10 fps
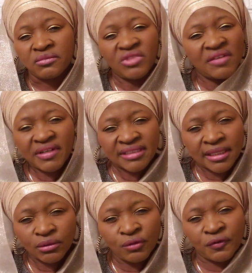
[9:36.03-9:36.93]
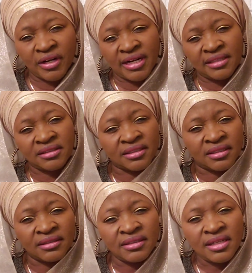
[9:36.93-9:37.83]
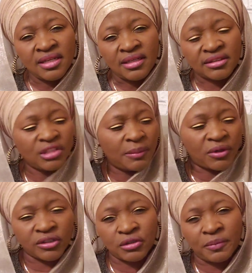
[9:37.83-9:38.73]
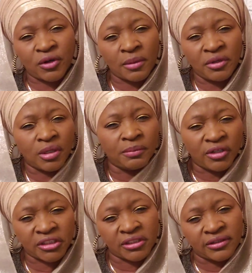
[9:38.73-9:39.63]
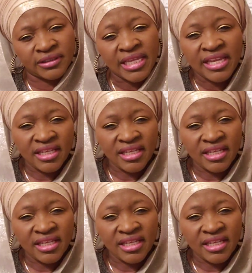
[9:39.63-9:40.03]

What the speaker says: Never take no for an answer. It's not because you're becoming obnoxious.